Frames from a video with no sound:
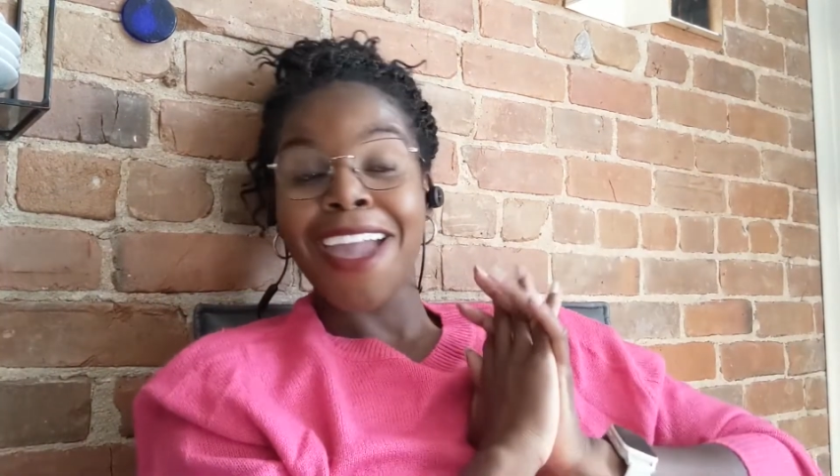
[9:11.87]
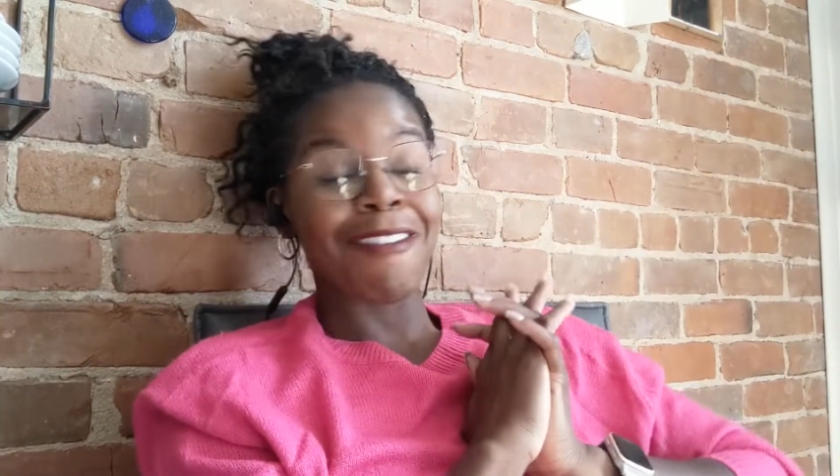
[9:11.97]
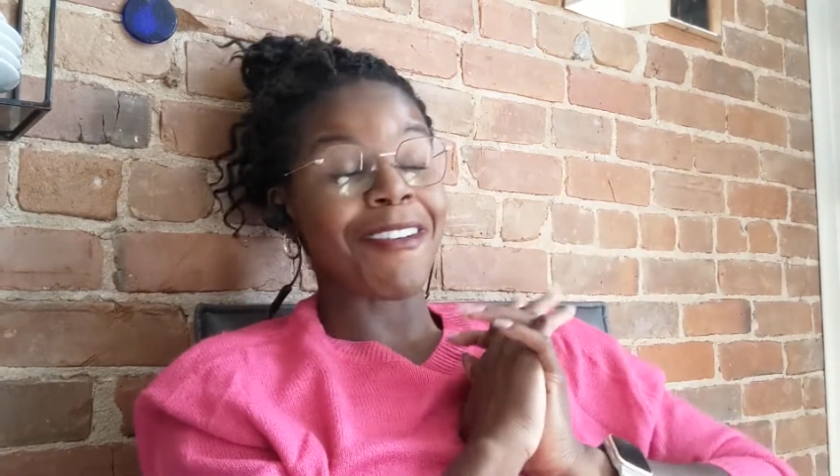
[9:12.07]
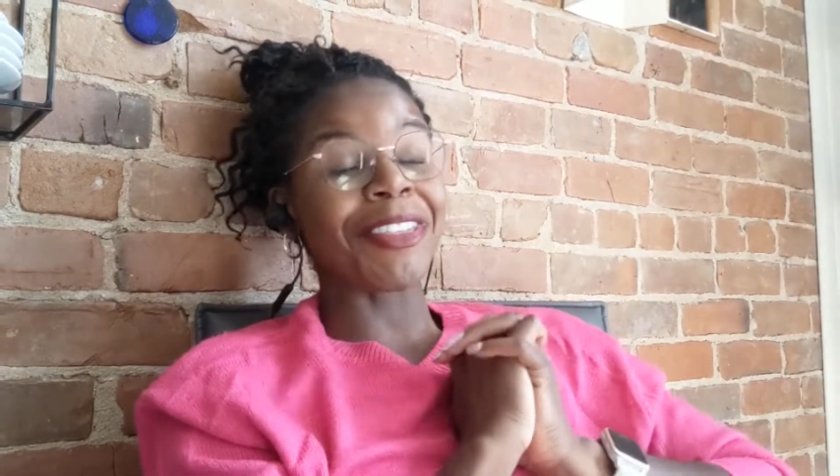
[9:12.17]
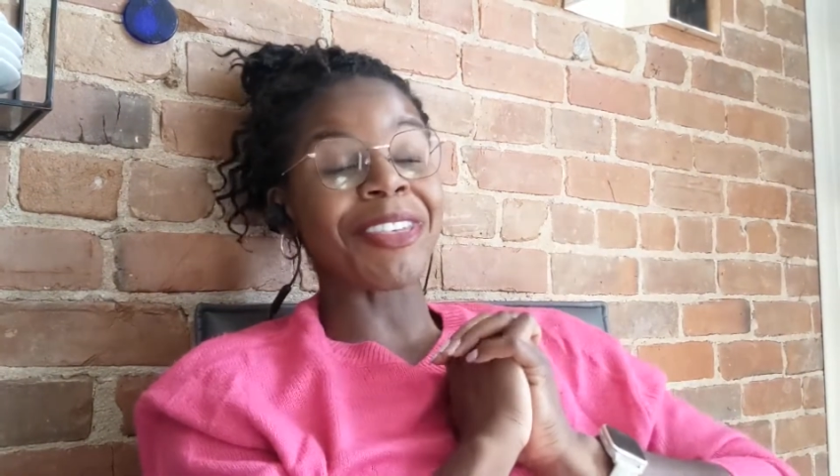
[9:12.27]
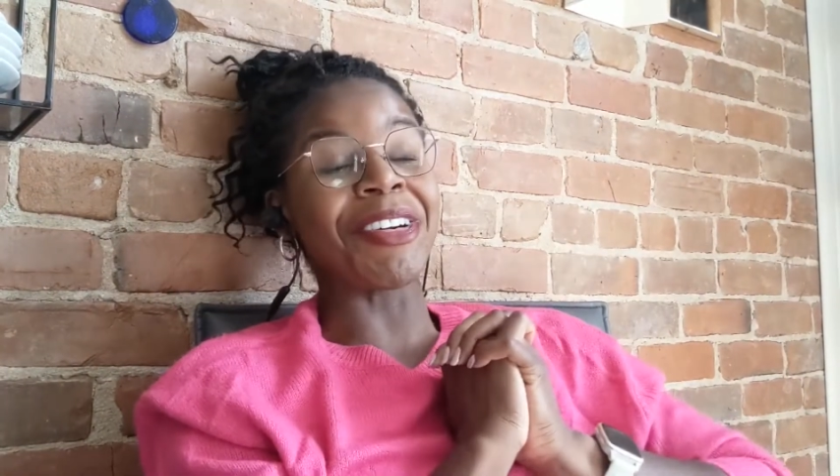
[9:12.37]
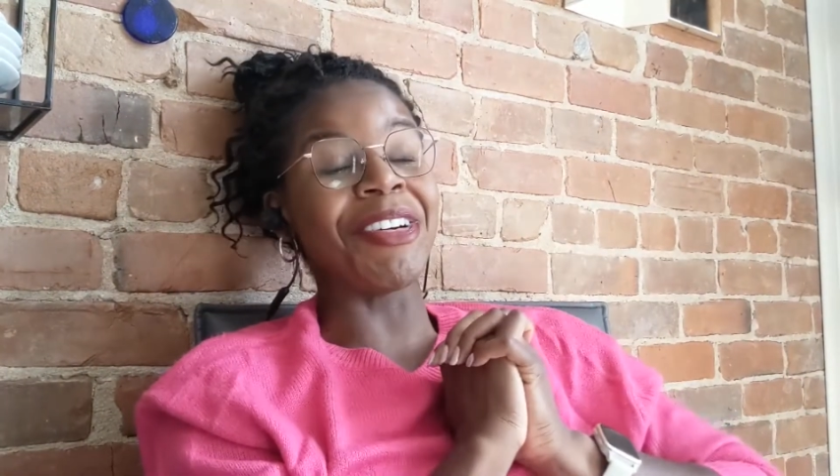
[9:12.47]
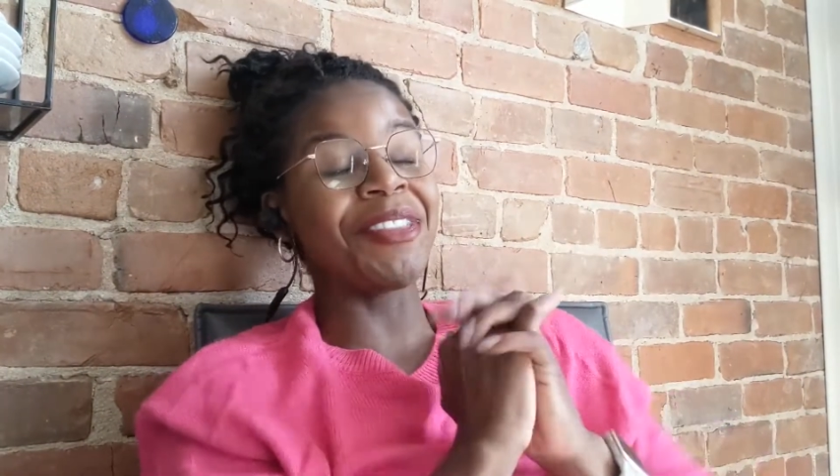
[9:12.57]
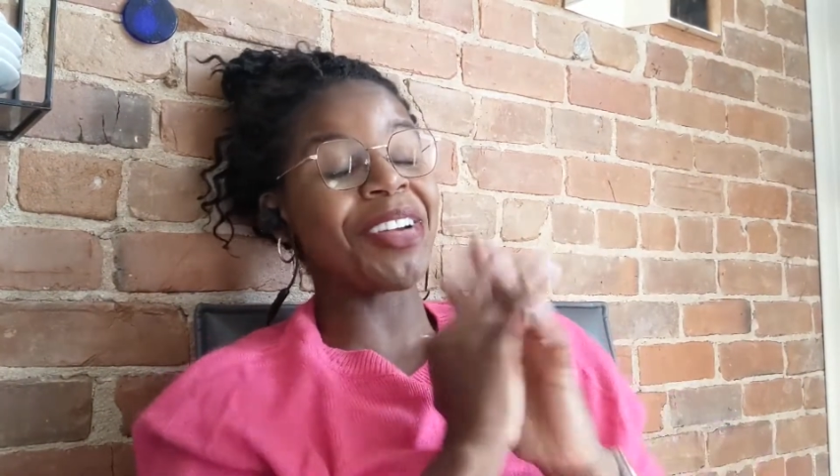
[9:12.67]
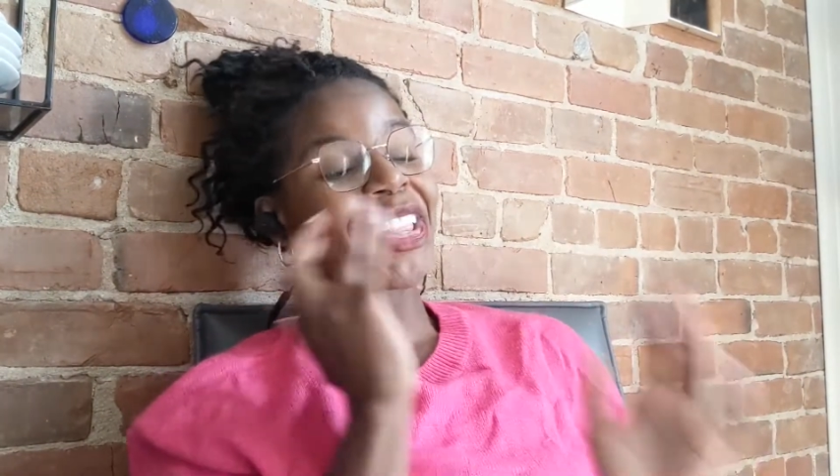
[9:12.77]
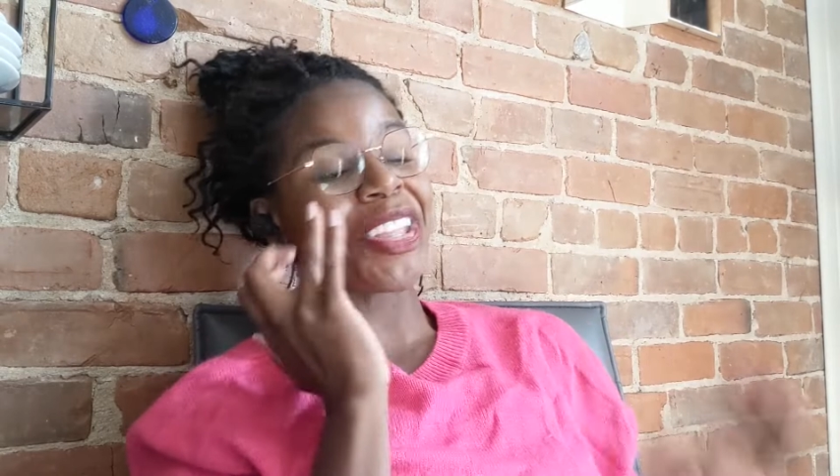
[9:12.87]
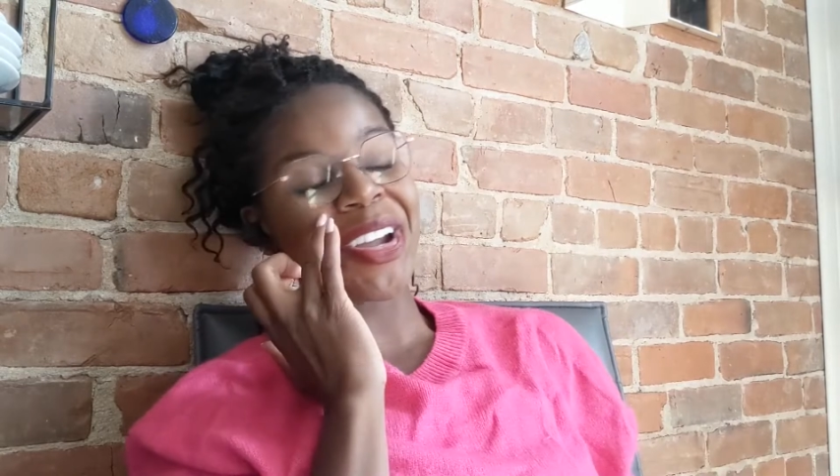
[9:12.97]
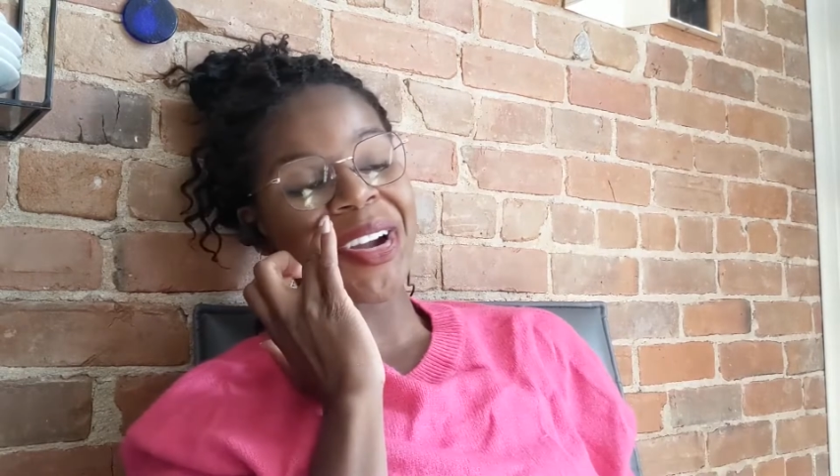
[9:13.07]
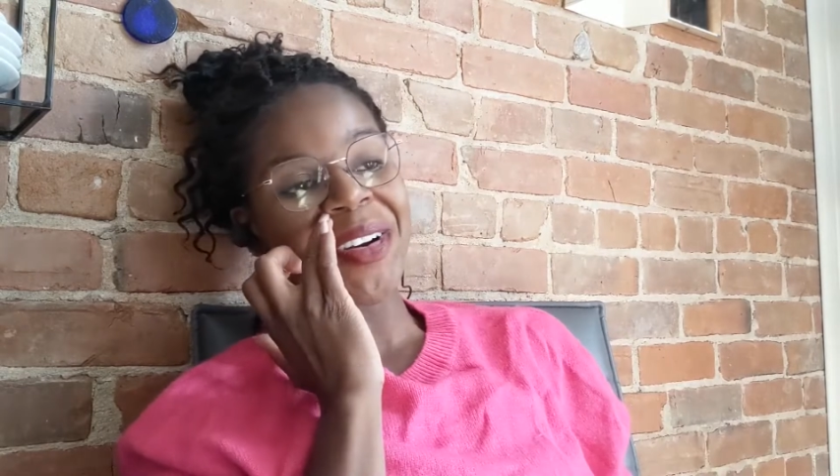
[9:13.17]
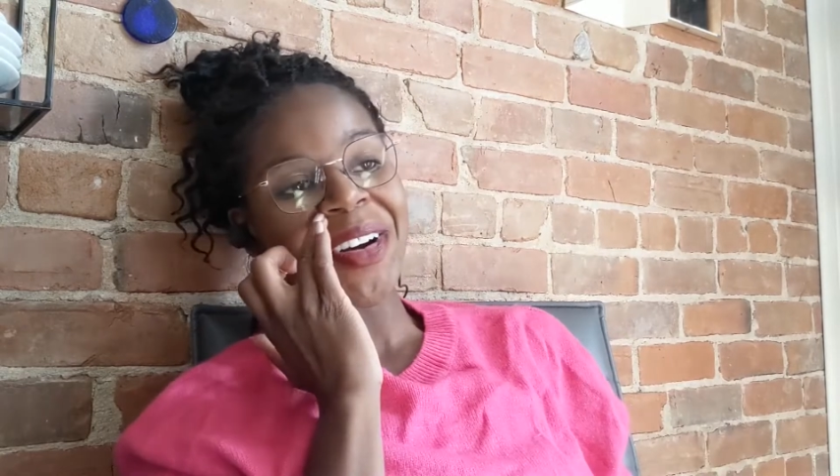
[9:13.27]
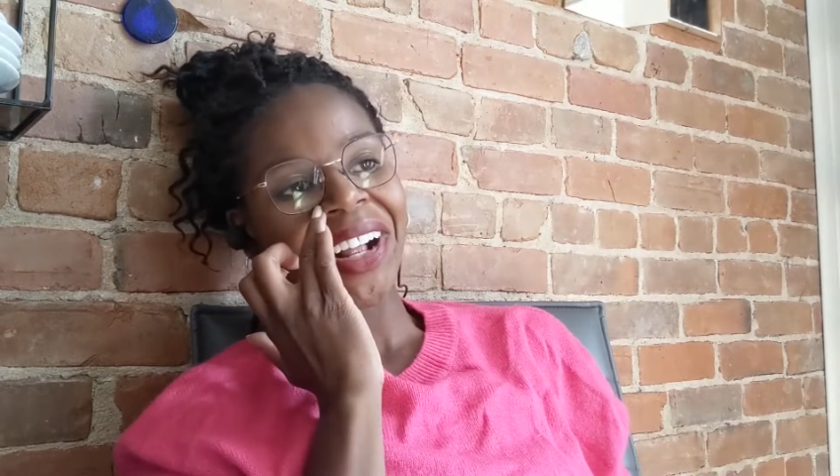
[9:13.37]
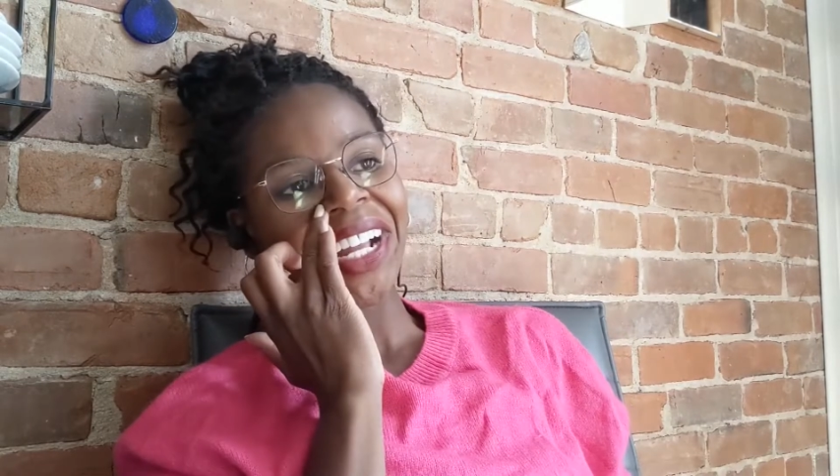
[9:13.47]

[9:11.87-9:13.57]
it was really cool.